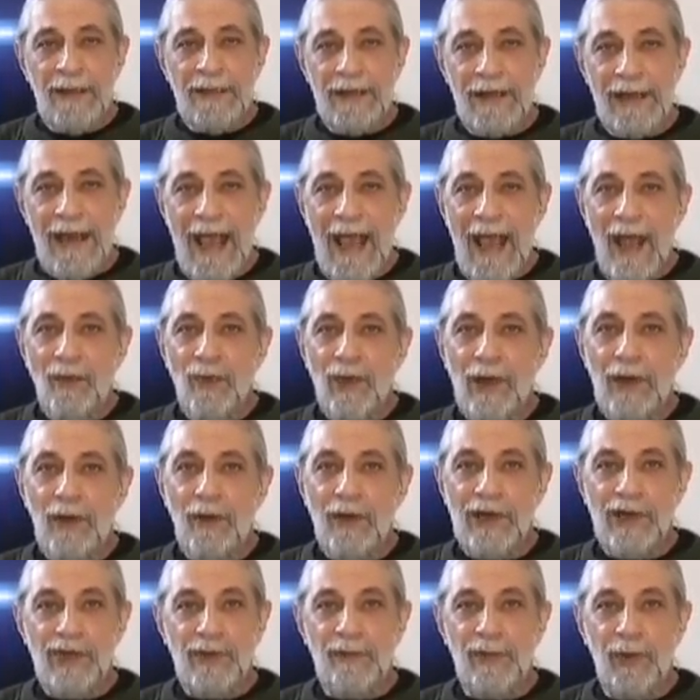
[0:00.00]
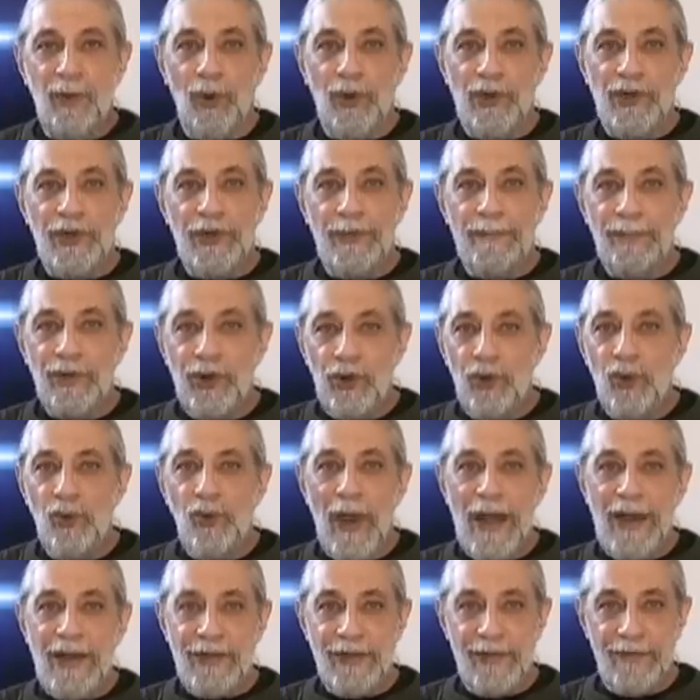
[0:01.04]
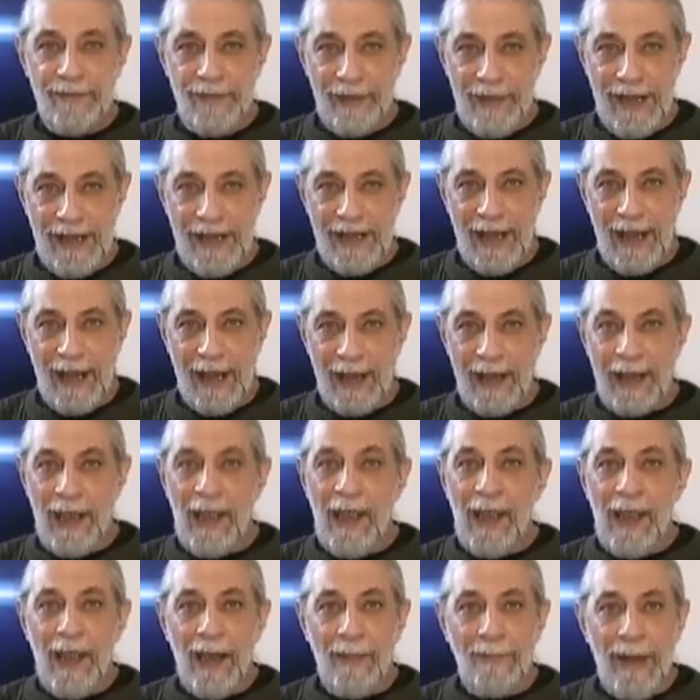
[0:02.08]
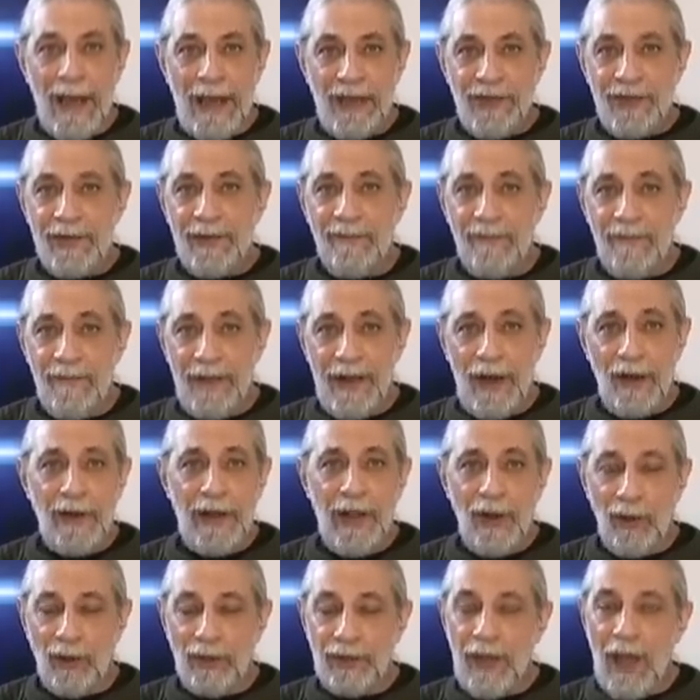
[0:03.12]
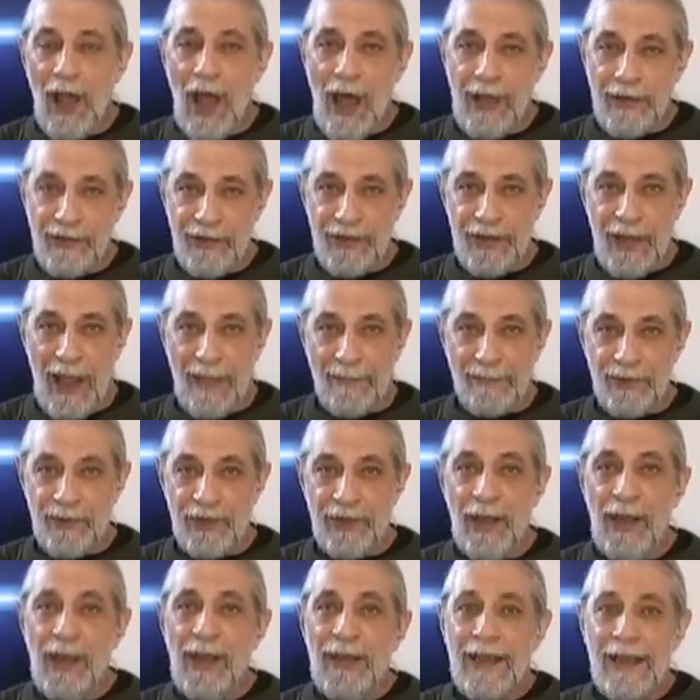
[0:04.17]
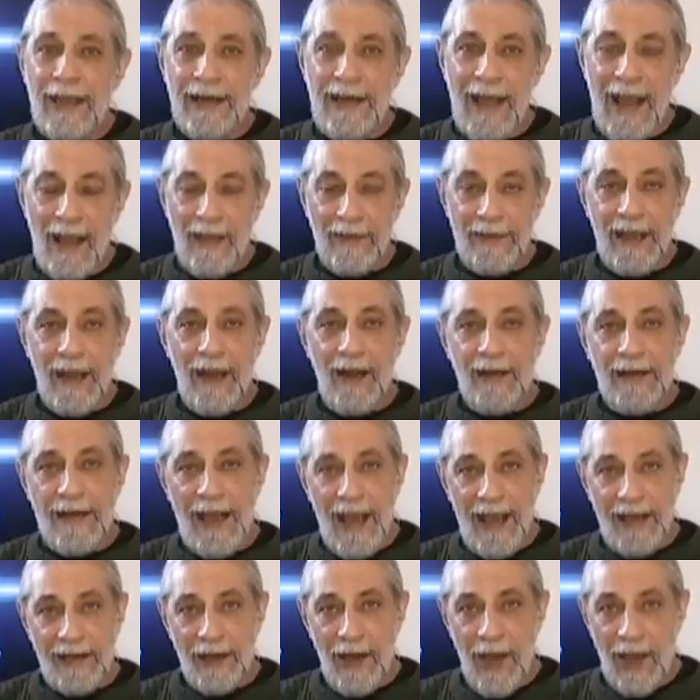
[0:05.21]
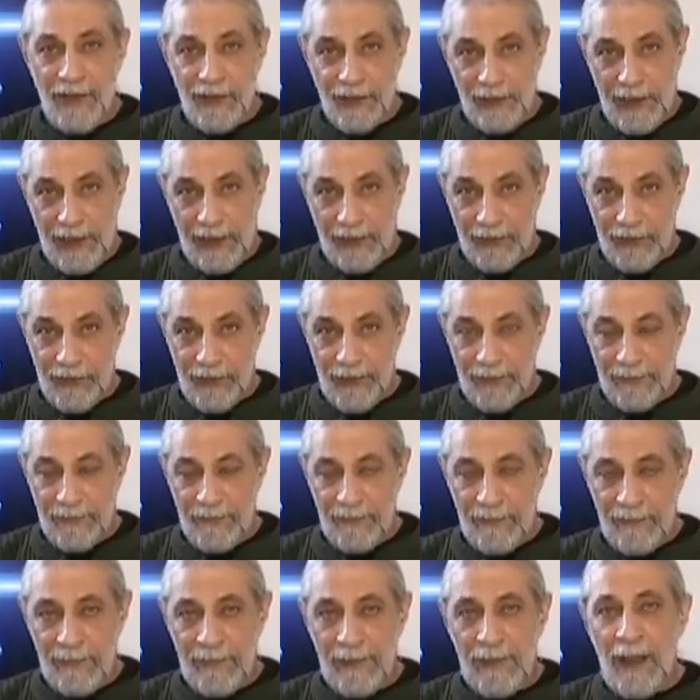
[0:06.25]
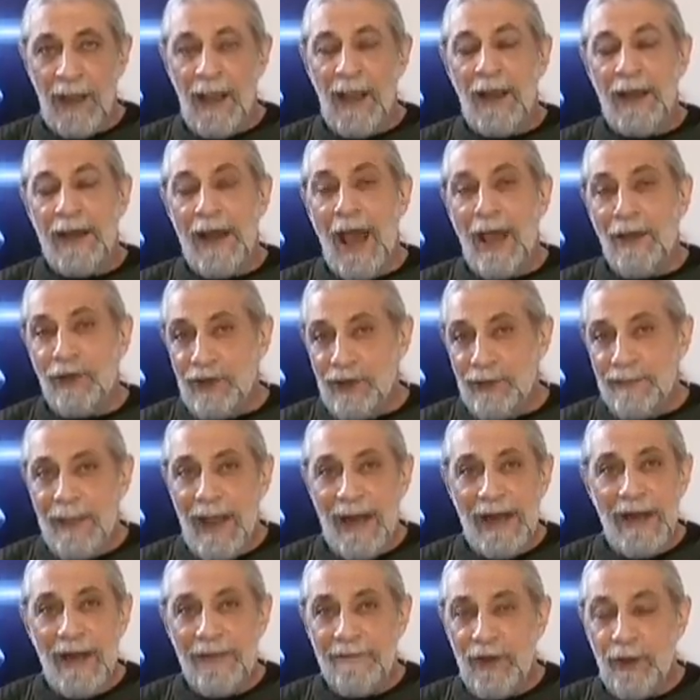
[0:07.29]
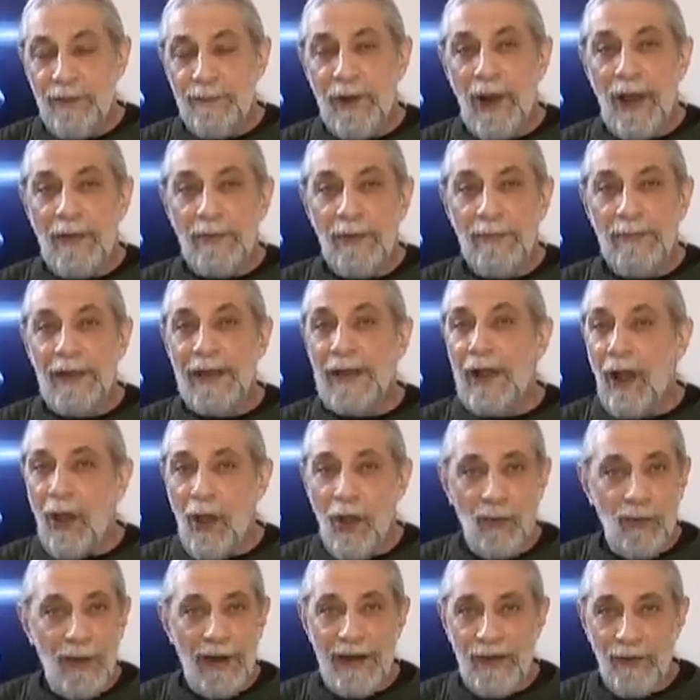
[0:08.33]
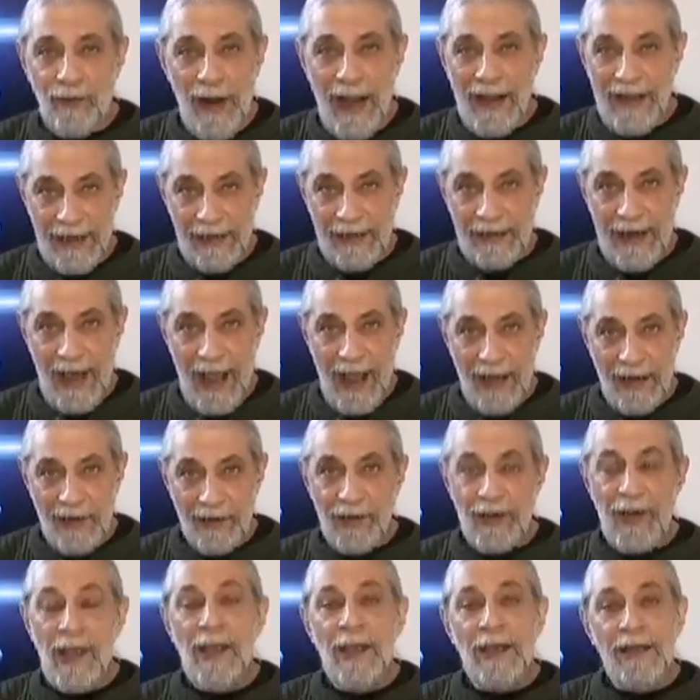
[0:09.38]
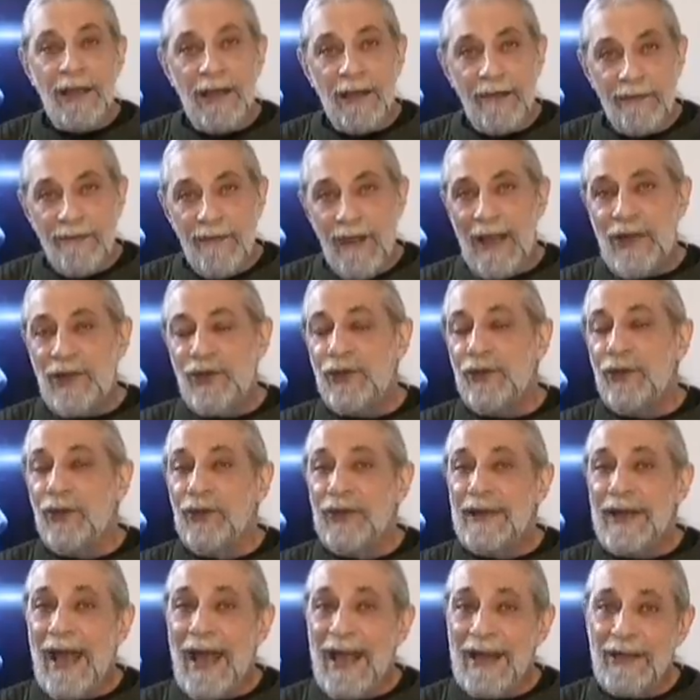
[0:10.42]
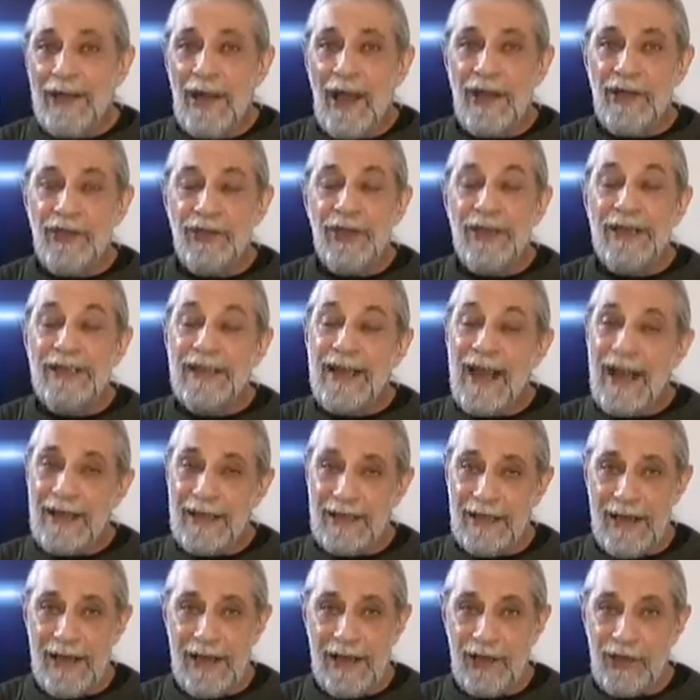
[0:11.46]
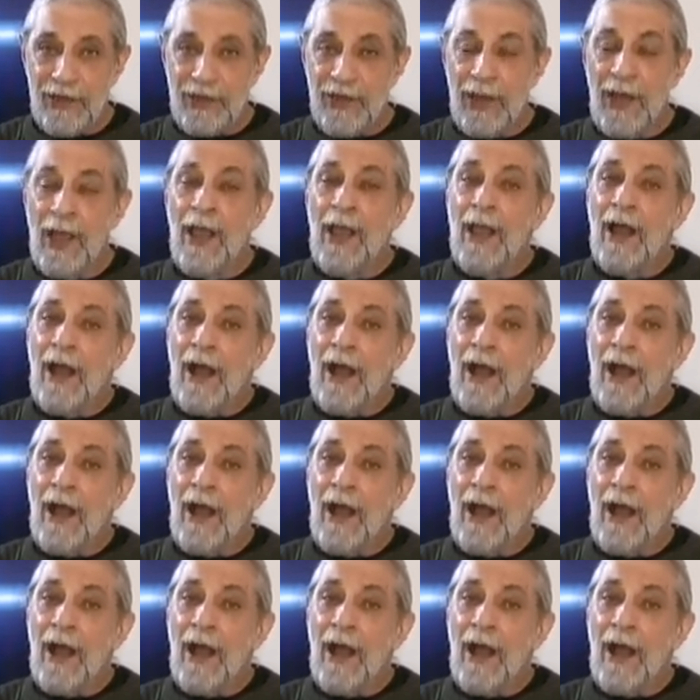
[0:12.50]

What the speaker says: Today I want to explore some new ways of thinking about some very old concepts in healthcare diagnostics. Now, as many of you probably already recognize, conventional diagnostic techniques